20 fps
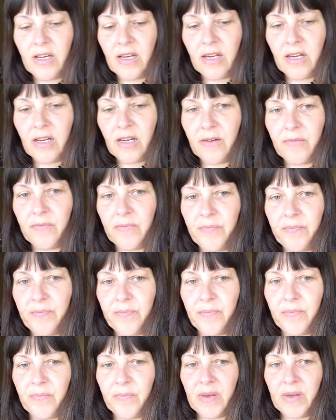um,
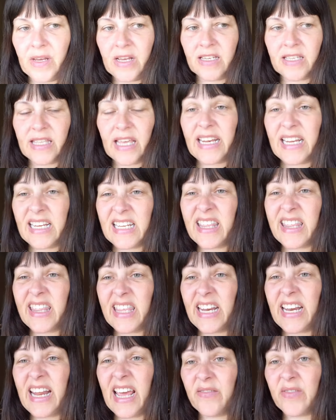because they need to
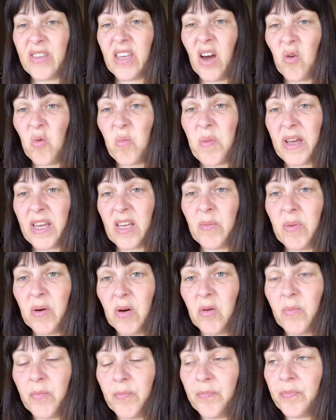thin out the old
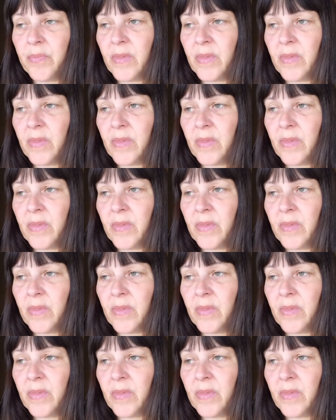people.